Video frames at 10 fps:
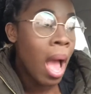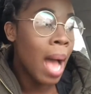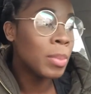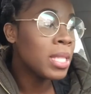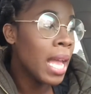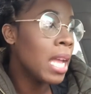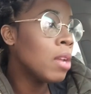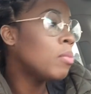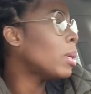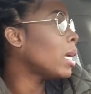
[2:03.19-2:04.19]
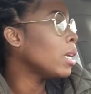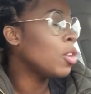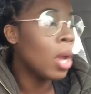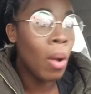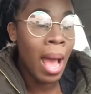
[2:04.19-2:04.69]
I'm saved, but
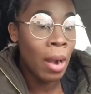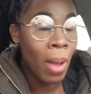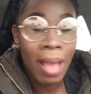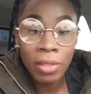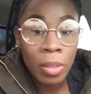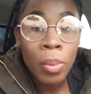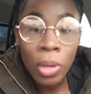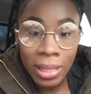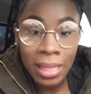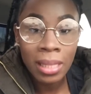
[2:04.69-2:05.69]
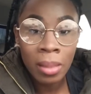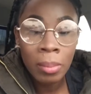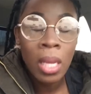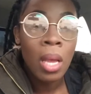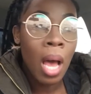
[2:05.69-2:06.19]
I don't have a support
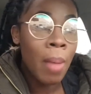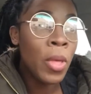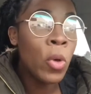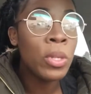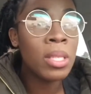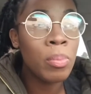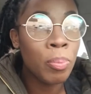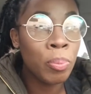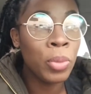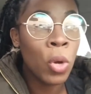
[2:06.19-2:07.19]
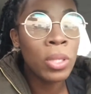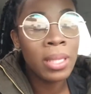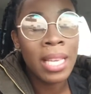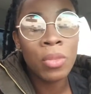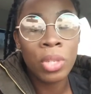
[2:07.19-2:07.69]
system. Those
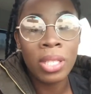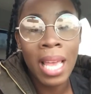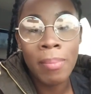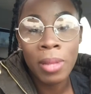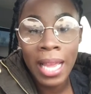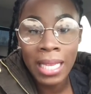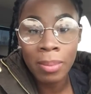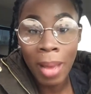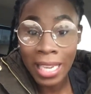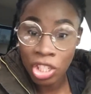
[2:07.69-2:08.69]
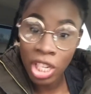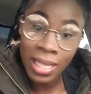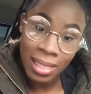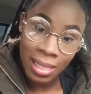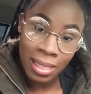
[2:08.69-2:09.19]
things were set in place by
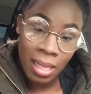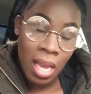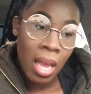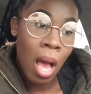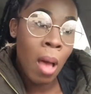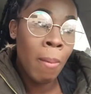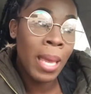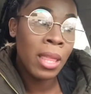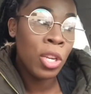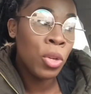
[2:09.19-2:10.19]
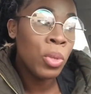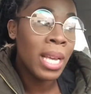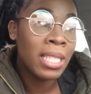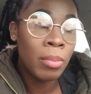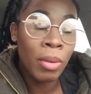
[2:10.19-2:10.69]
Jesus in the New
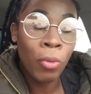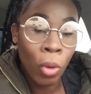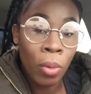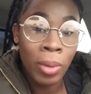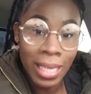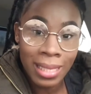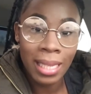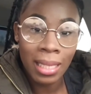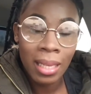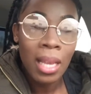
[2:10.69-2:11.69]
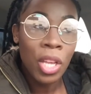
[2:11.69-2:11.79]
Testament for a reason.